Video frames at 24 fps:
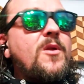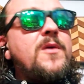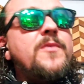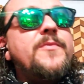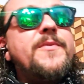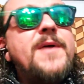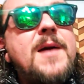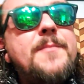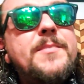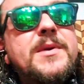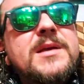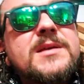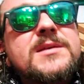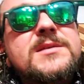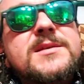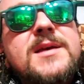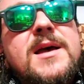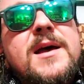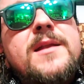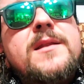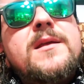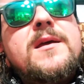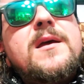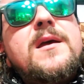That being
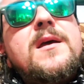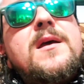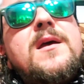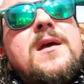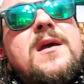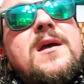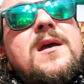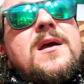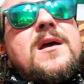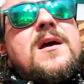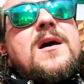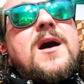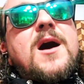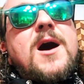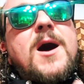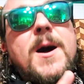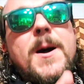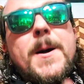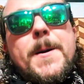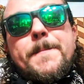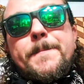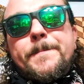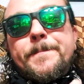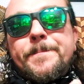said,
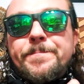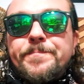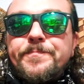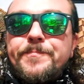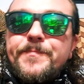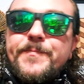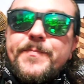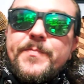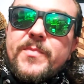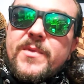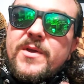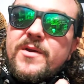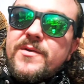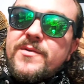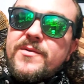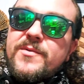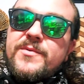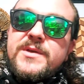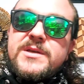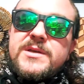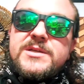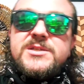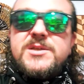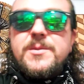um,
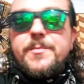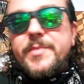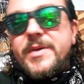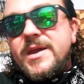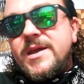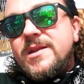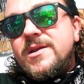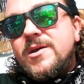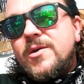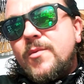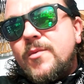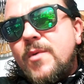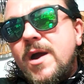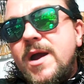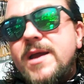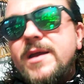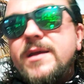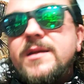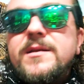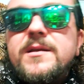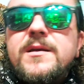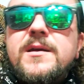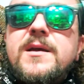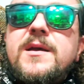this subpoena,
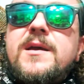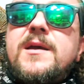right?